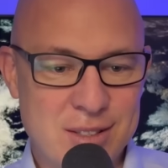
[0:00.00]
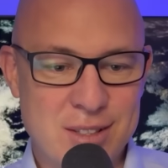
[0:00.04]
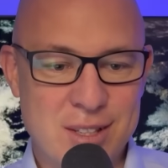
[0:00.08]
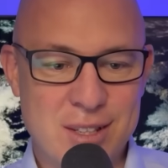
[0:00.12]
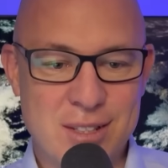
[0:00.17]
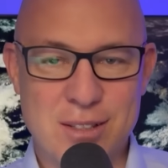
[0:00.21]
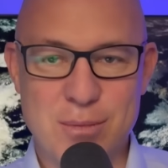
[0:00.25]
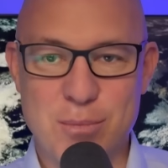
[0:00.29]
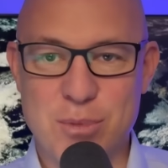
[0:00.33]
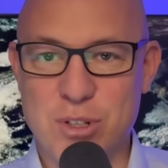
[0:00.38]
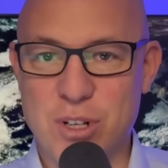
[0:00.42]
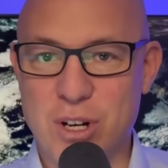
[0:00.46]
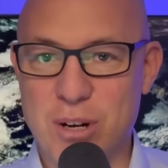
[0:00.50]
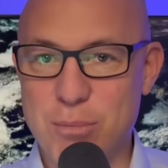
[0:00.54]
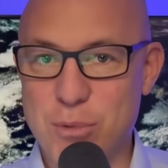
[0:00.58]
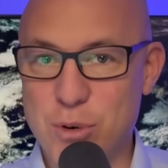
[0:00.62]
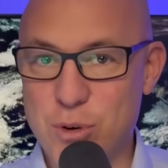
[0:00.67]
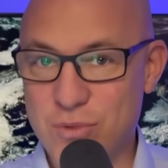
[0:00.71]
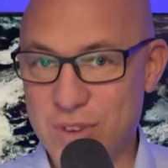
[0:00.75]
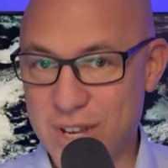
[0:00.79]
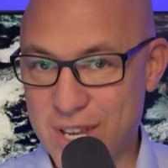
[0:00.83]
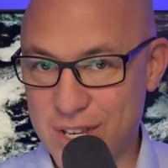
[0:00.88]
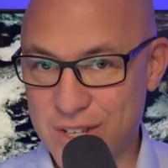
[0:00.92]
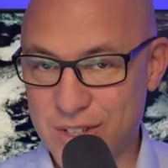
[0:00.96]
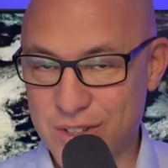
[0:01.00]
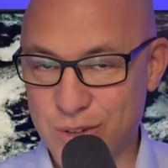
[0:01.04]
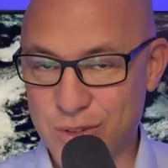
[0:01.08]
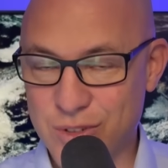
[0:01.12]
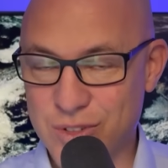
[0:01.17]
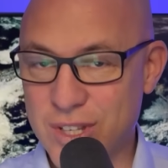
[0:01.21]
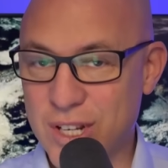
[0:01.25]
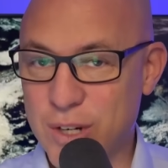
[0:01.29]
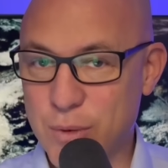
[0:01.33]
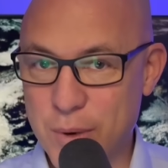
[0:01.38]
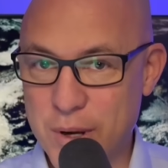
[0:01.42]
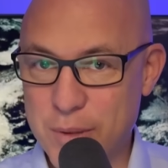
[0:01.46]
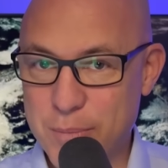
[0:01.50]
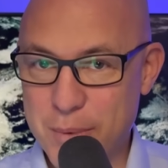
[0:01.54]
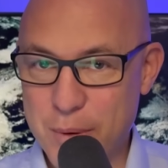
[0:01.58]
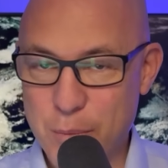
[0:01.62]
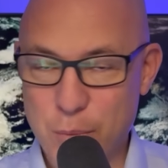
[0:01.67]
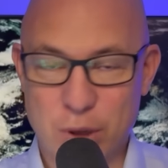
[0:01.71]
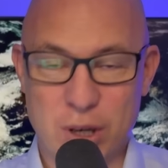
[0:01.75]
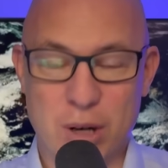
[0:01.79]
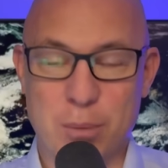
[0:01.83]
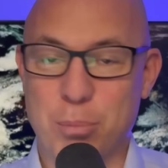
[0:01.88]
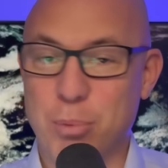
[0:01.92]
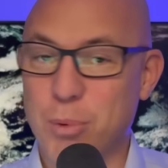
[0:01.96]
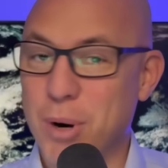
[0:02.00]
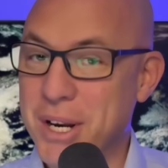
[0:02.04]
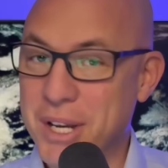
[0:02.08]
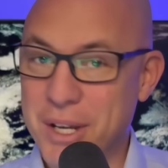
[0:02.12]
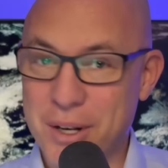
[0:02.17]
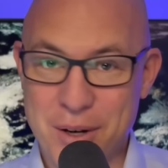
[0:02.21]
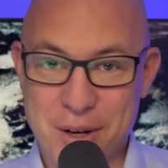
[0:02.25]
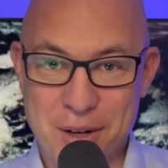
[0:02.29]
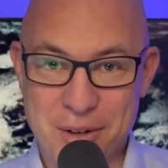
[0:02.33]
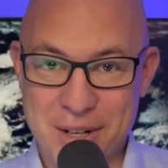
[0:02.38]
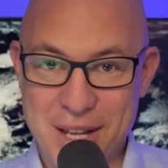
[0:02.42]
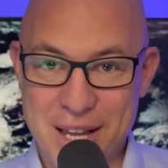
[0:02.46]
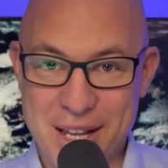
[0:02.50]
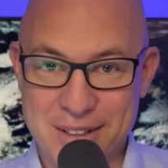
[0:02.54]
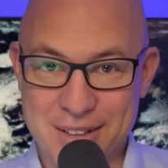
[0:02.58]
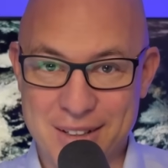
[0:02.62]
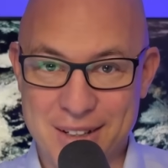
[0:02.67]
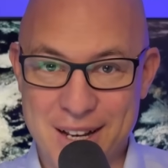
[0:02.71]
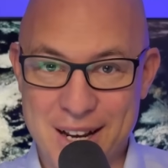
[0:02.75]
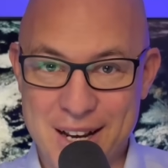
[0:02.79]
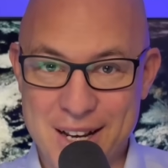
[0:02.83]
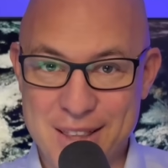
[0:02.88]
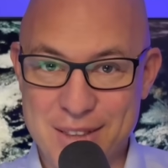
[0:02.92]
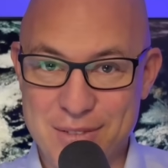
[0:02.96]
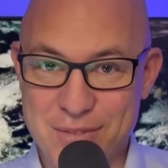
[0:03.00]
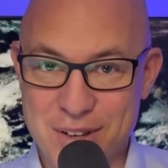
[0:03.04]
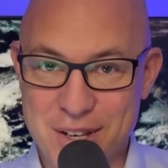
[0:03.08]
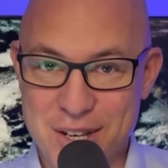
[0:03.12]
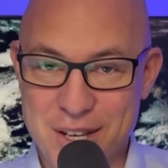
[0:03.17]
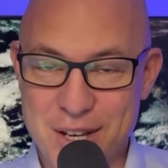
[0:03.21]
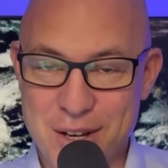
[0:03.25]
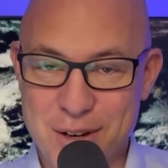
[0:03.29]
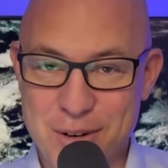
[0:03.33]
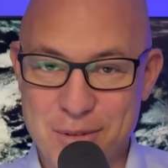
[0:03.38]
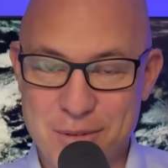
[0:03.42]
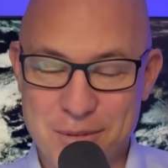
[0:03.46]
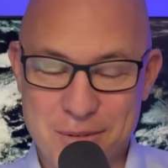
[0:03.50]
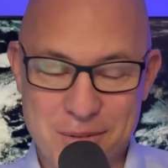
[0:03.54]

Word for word: system is going to move east. So stick with me. We're going to break it all down today in the video.